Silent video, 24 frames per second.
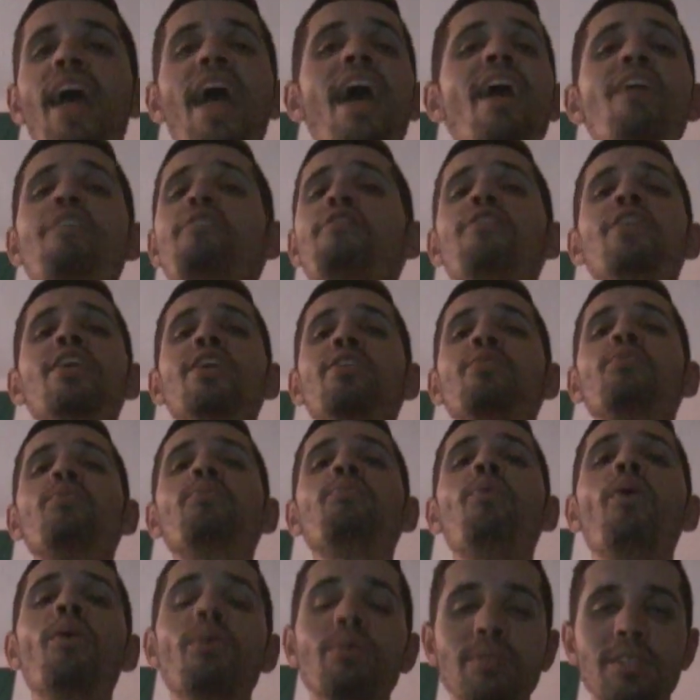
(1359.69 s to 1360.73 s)
every
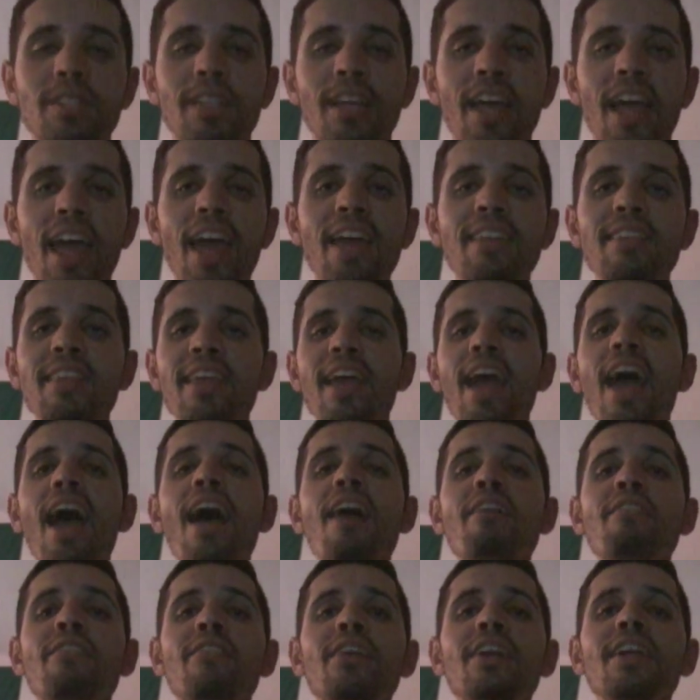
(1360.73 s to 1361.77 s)
world and
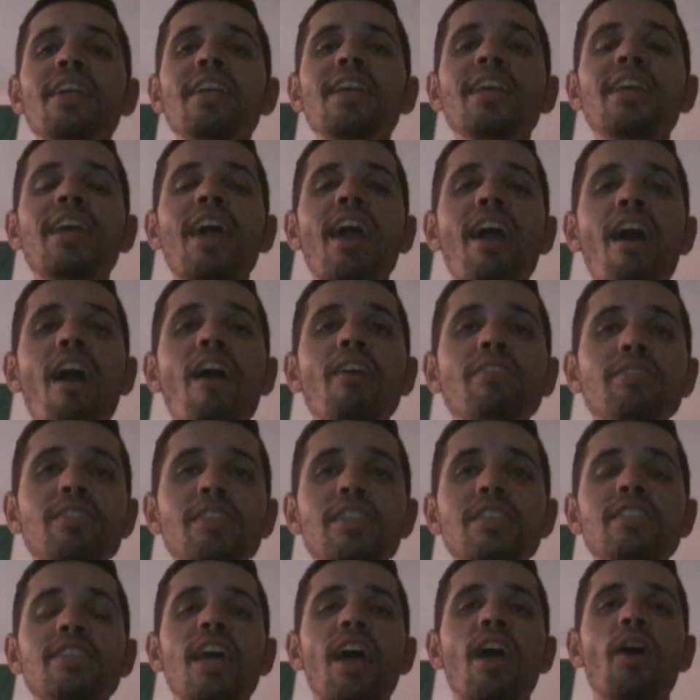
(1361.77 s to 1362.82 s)
every
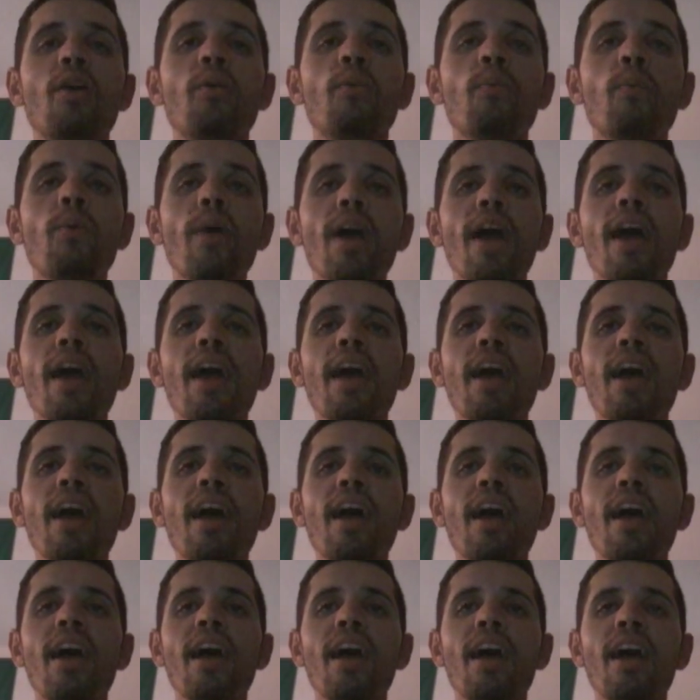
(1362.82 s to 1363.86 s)
countries
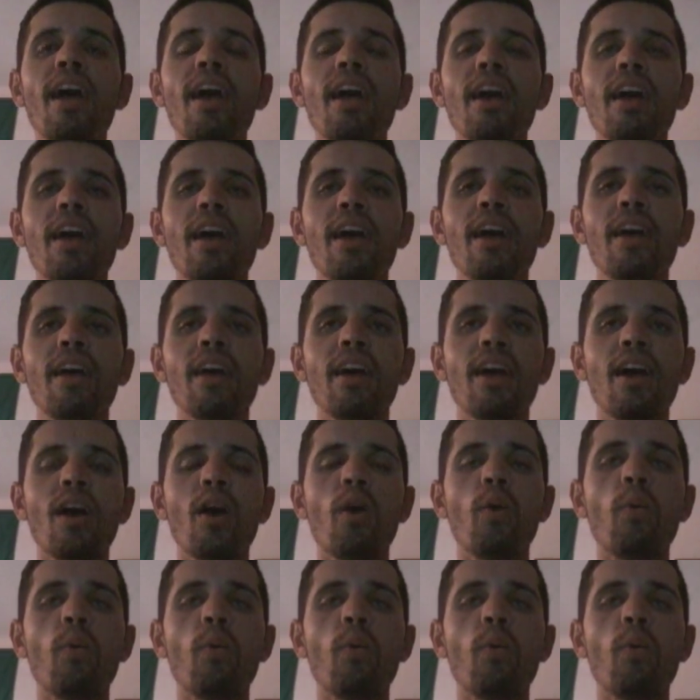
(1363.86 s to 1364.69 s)
where